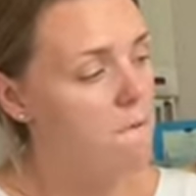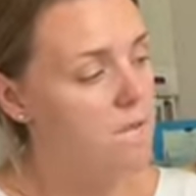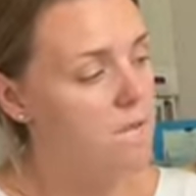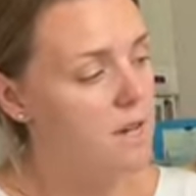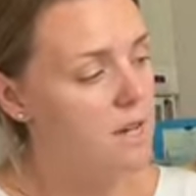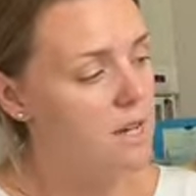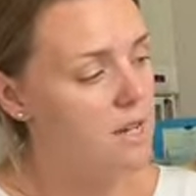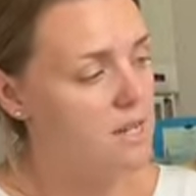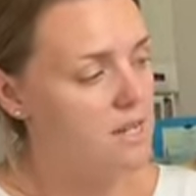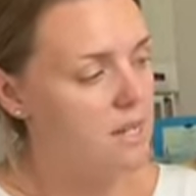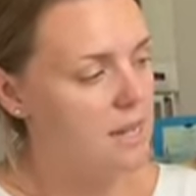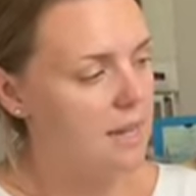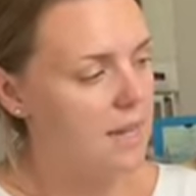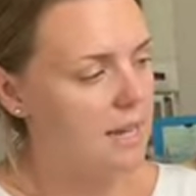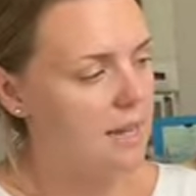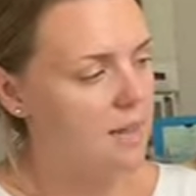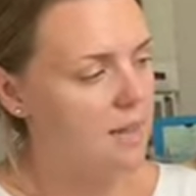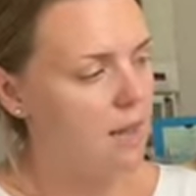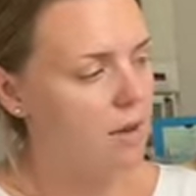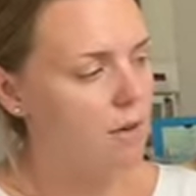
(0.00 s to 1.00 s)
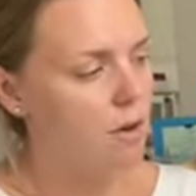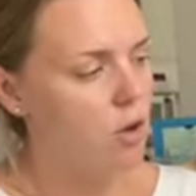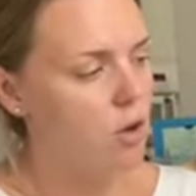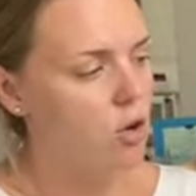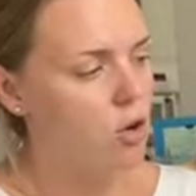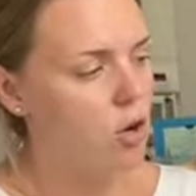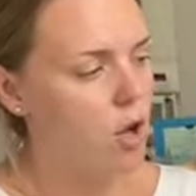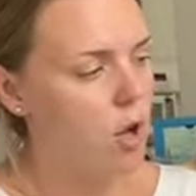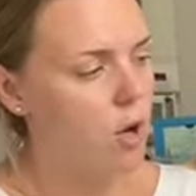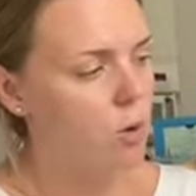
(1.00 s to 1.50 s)
Firstly, there are
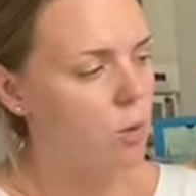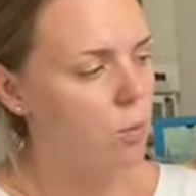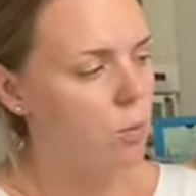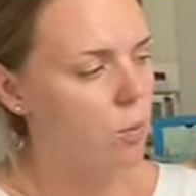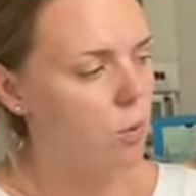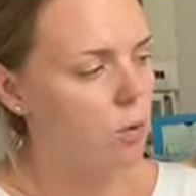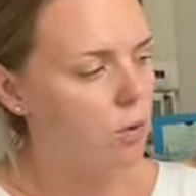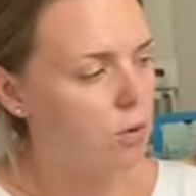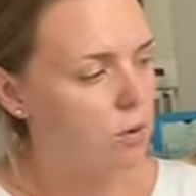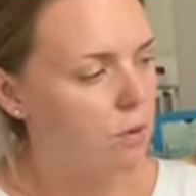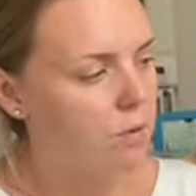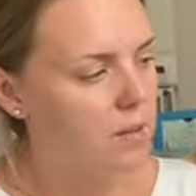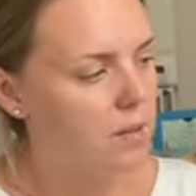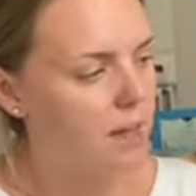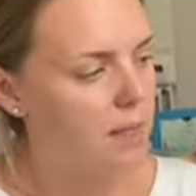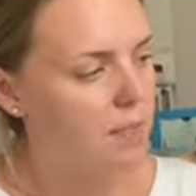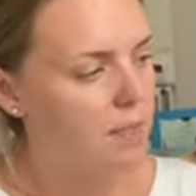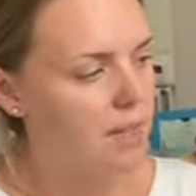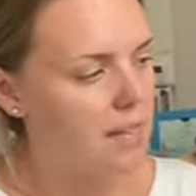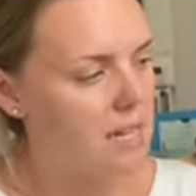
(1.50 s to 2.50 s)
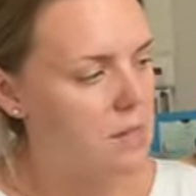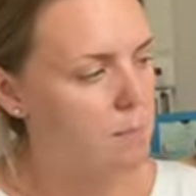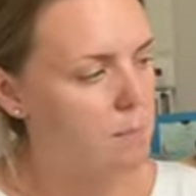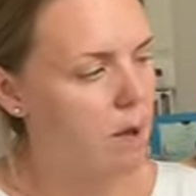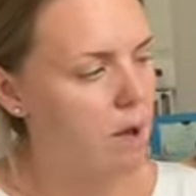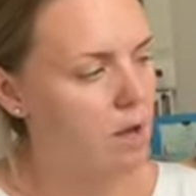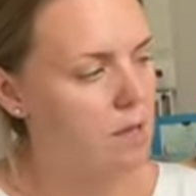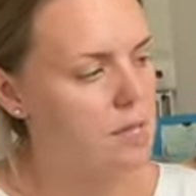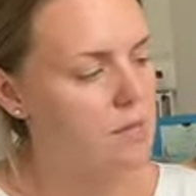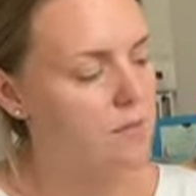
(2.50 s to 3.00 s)
no wolves in this
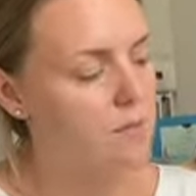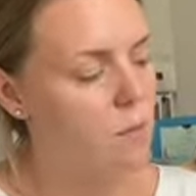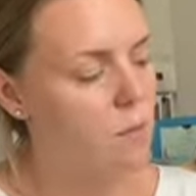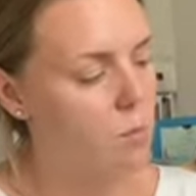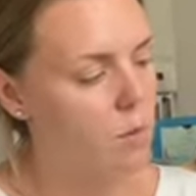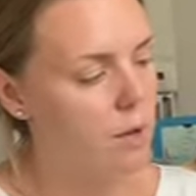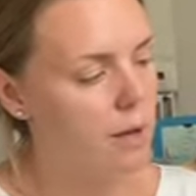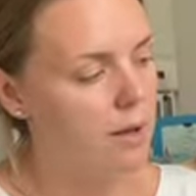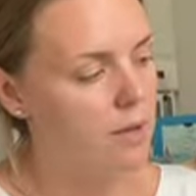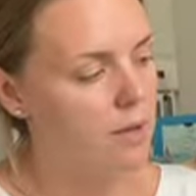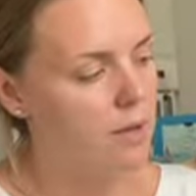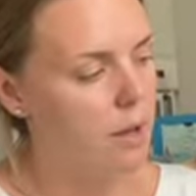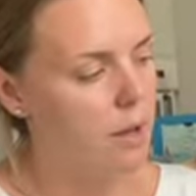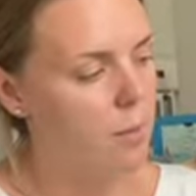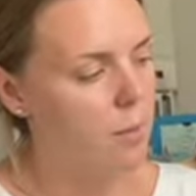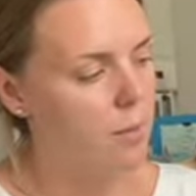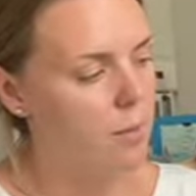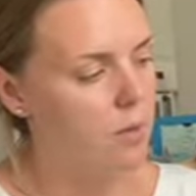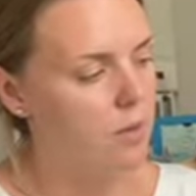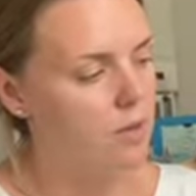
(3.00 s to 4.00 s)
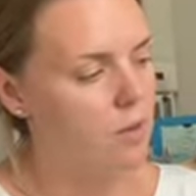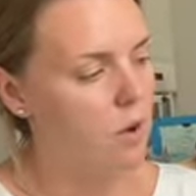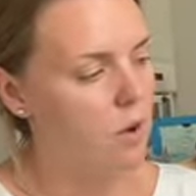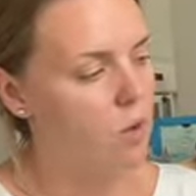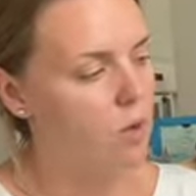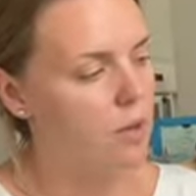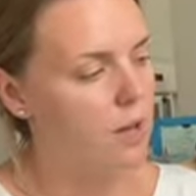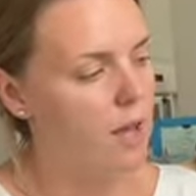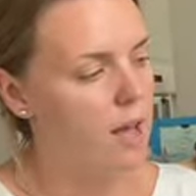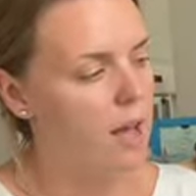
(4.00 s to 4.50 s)
part of the world," her brother
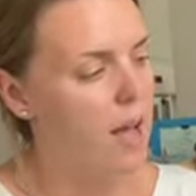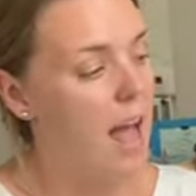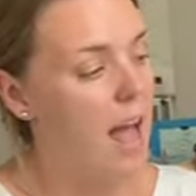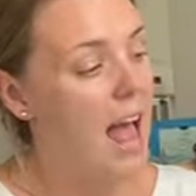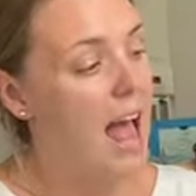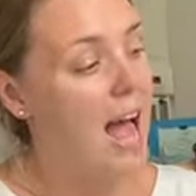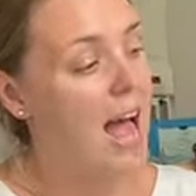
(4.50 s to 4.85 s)
told her.